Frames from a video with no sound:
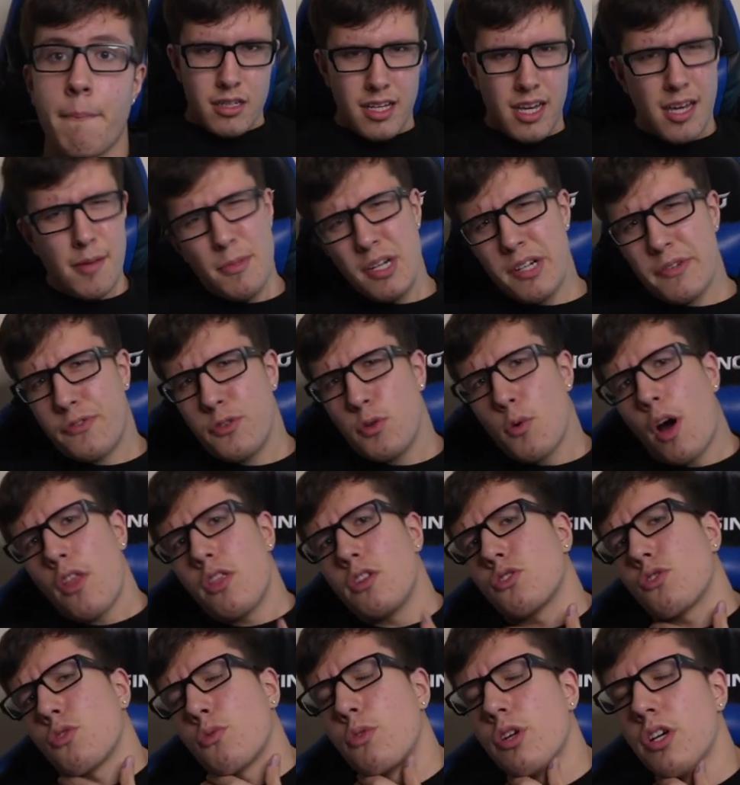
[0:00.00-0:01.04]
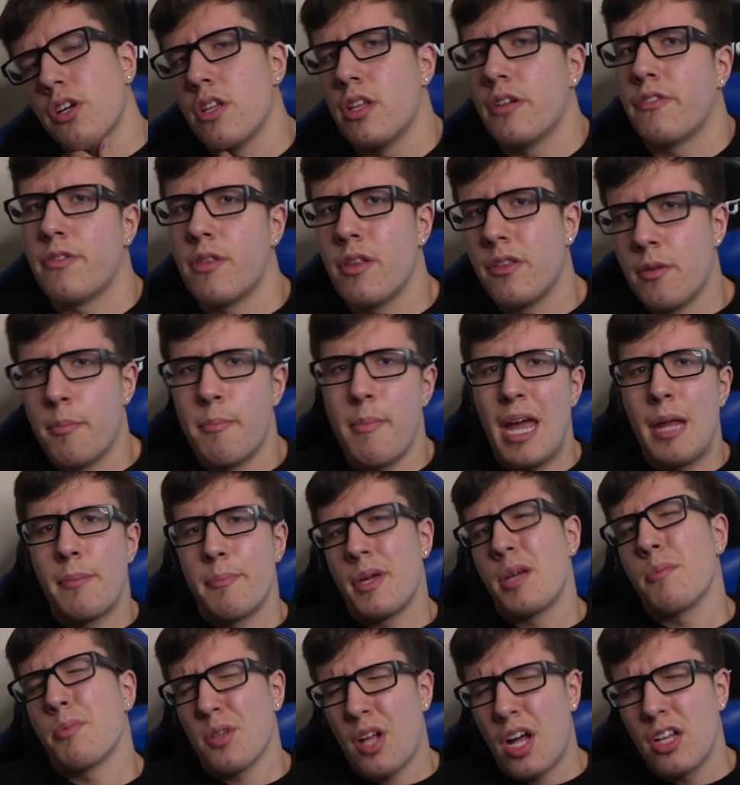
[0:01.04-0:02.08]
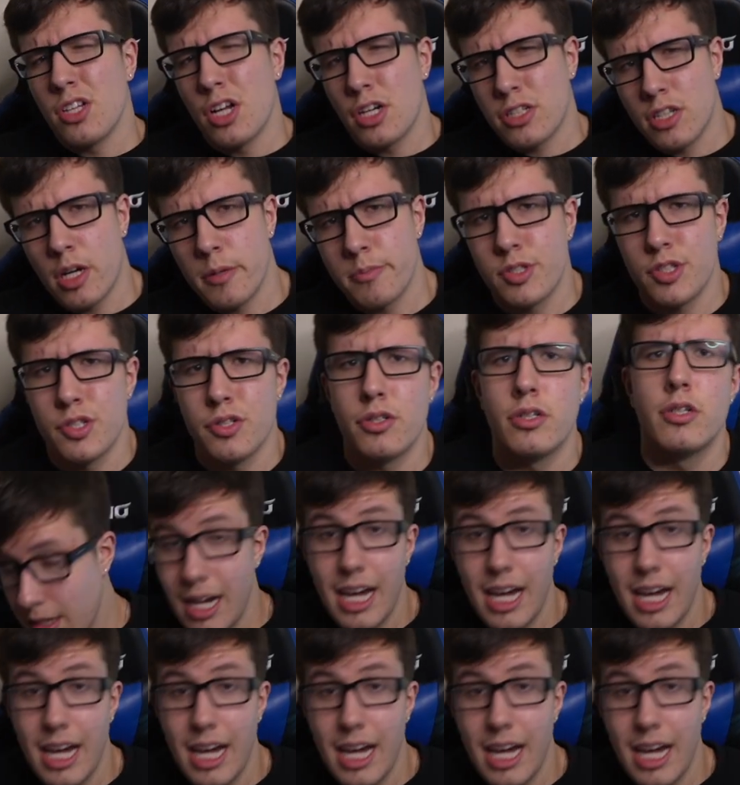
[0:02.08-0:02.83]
Him and a few others are really the, the main people I looked up to.